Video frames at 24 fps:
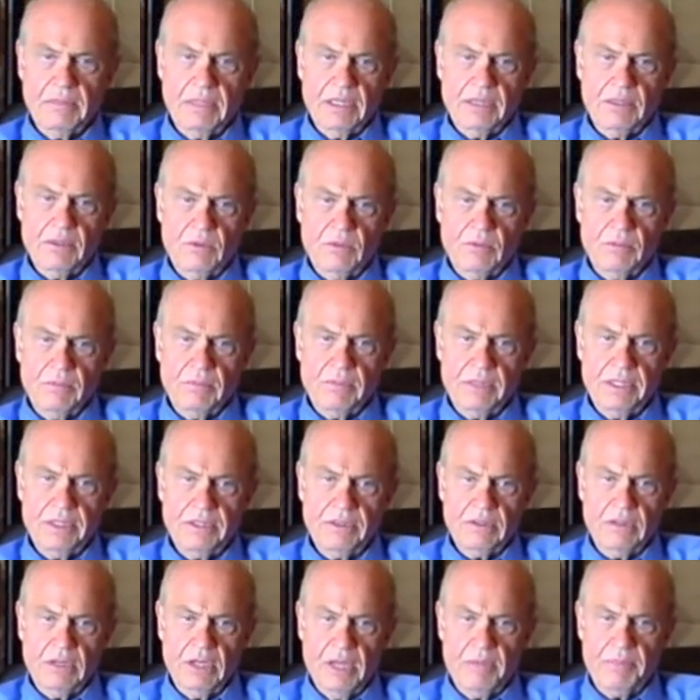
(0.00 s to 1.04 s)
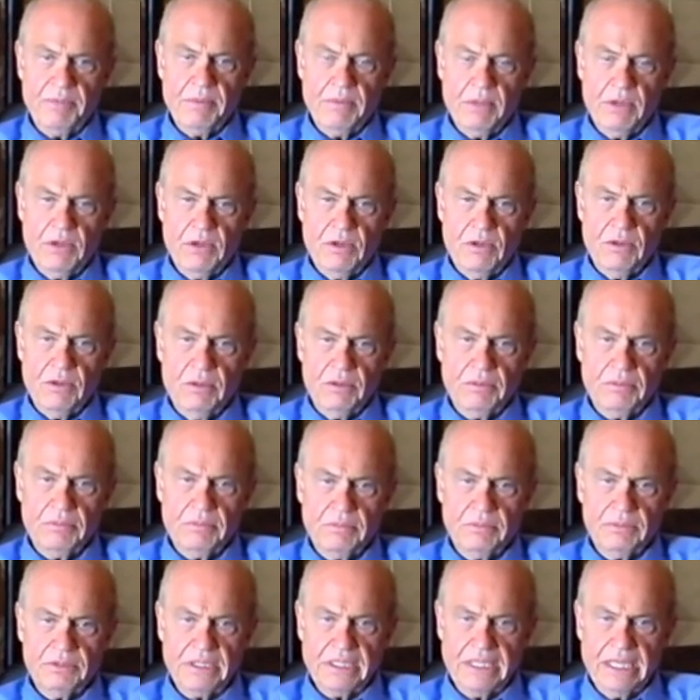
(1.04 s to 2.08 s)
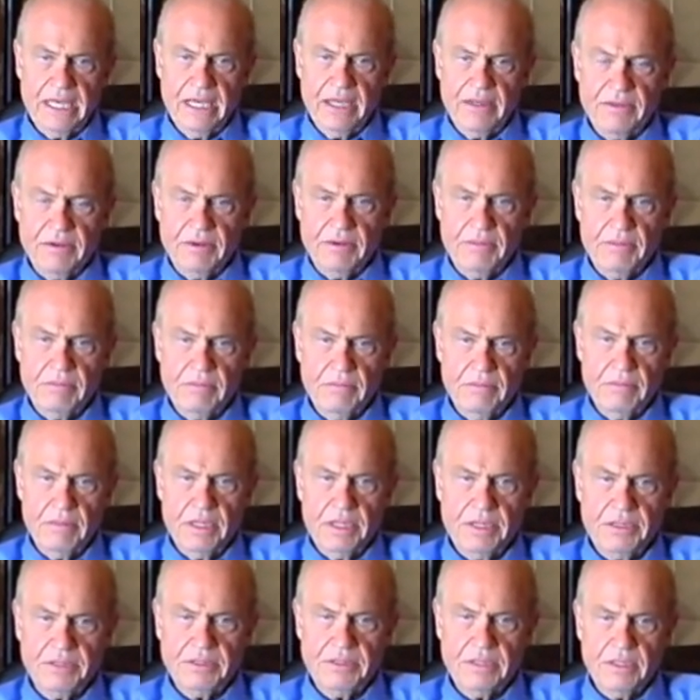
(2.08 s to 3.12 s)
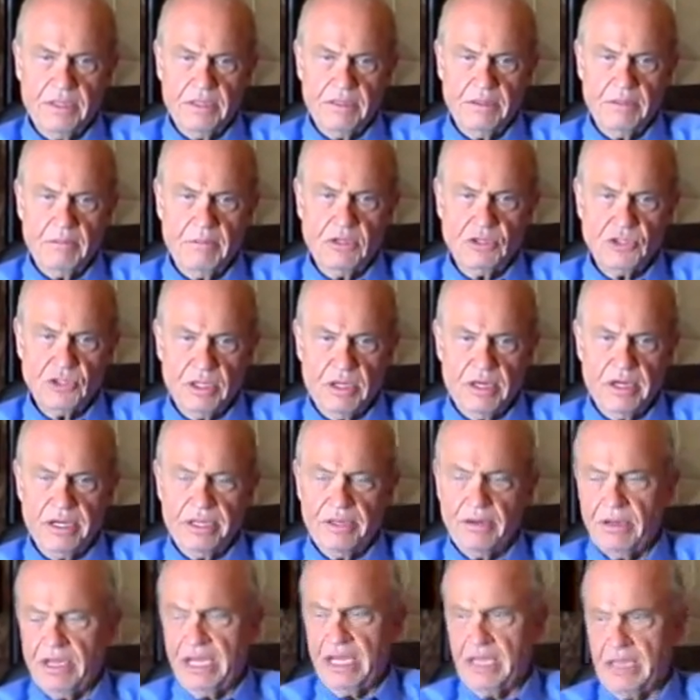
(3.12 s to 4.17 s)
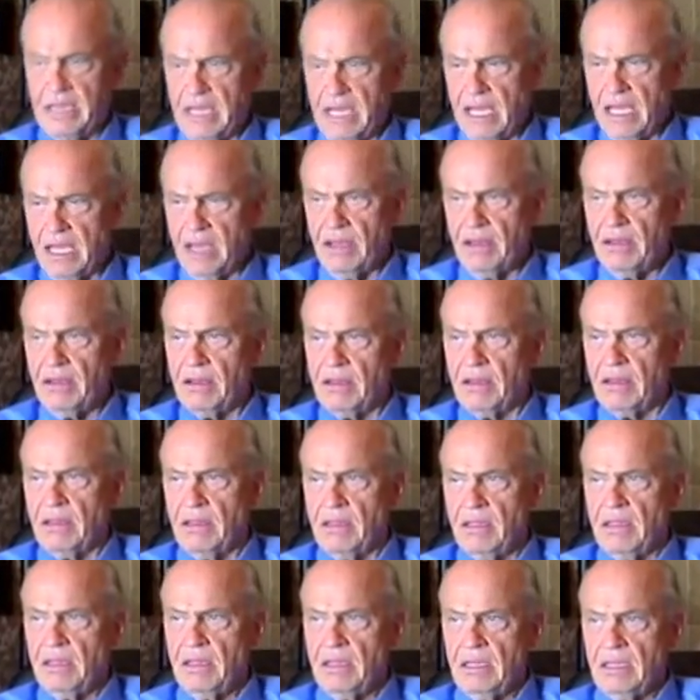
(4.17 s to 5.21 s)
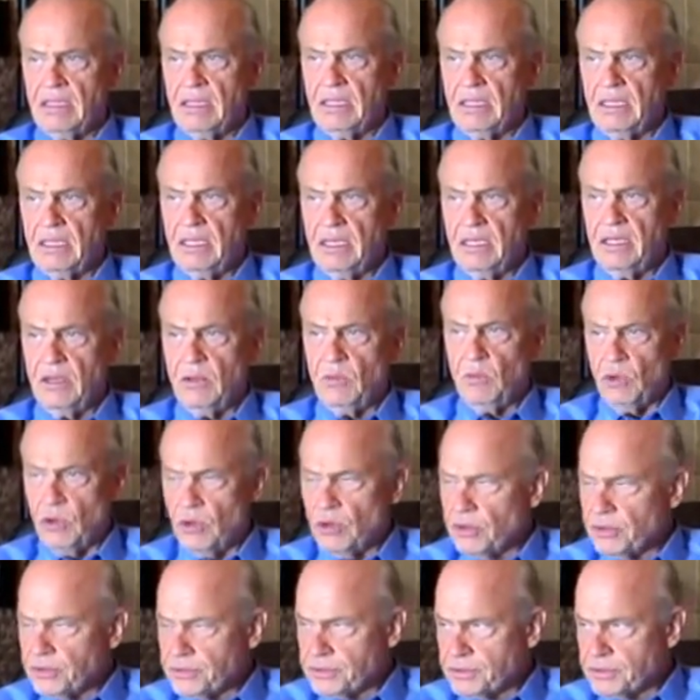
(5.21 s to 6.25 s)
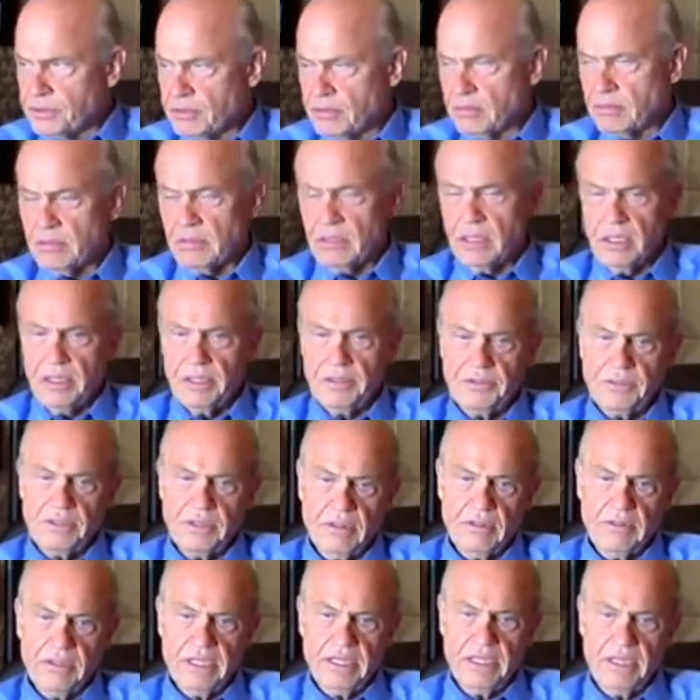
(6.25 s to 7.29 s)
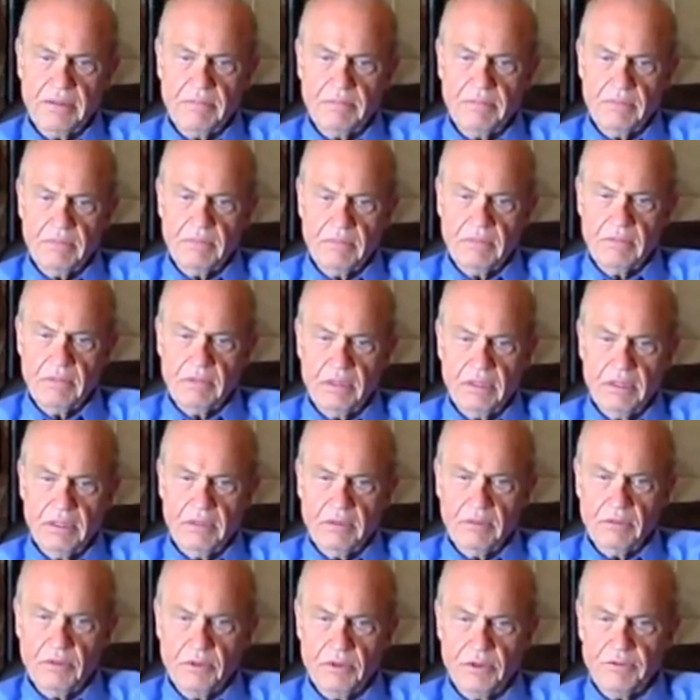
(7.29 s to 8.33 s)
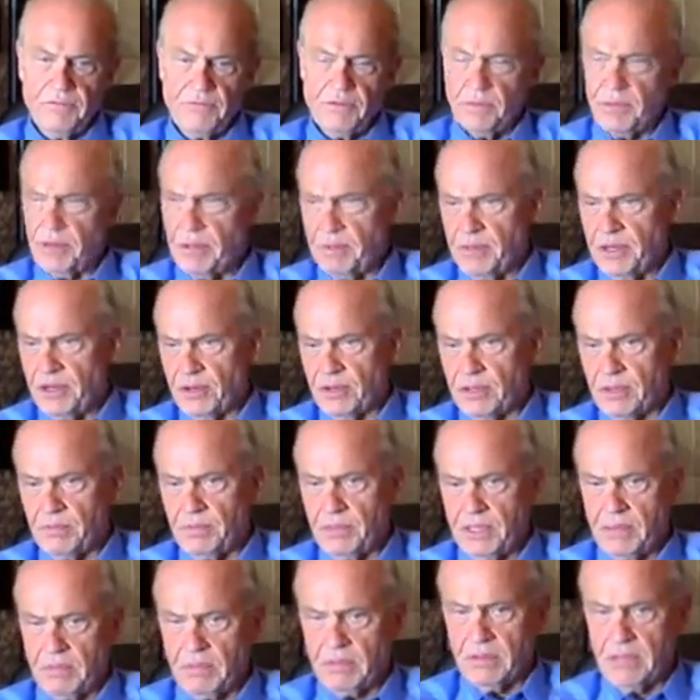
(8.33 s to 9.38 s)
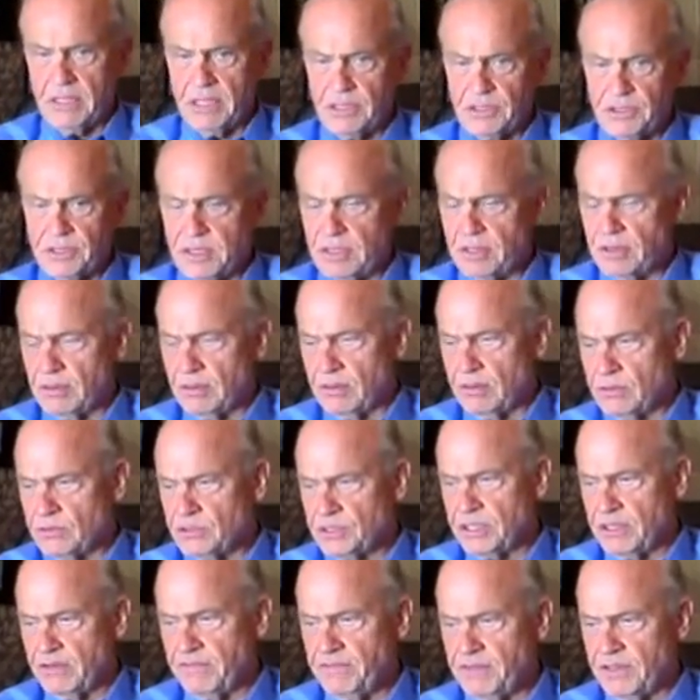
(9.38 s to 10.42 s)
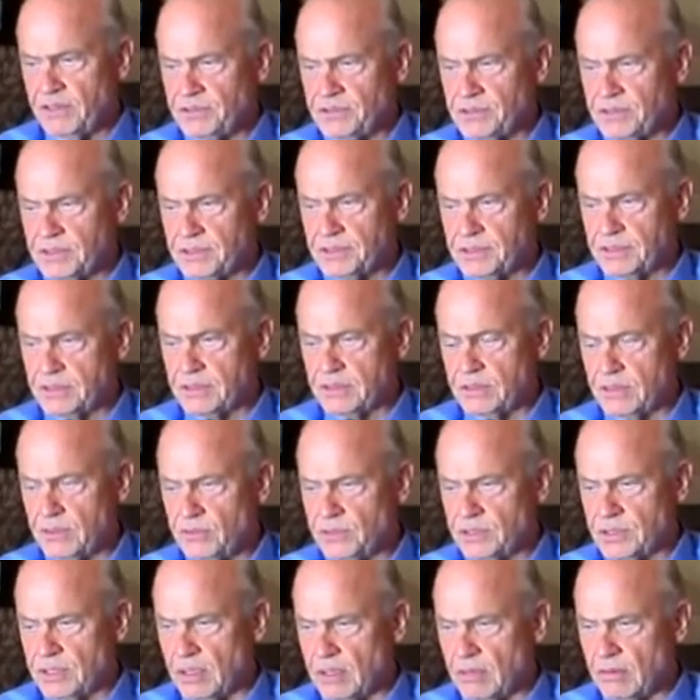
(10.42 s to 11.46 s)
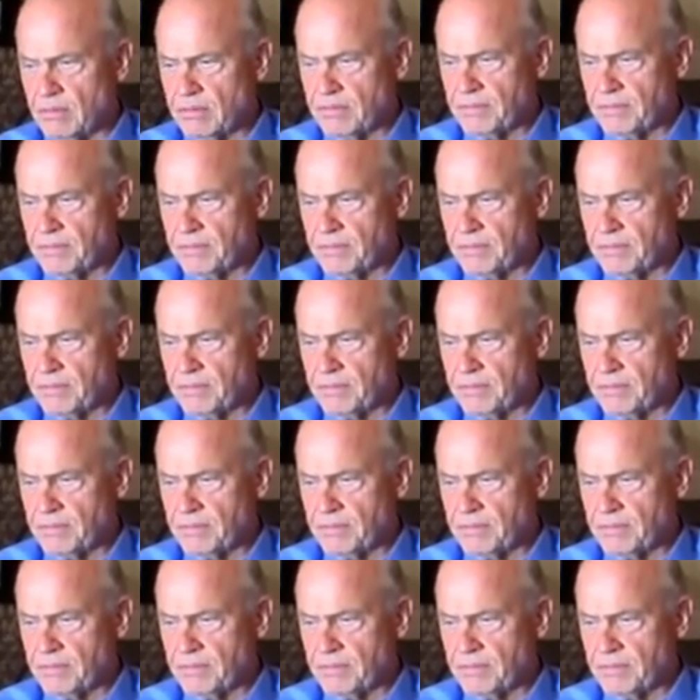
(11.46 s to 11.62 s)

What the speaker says: I don't mean to lump them all together, but the majority right now won't until they learn from the American people that it's in their own self-interest to do so.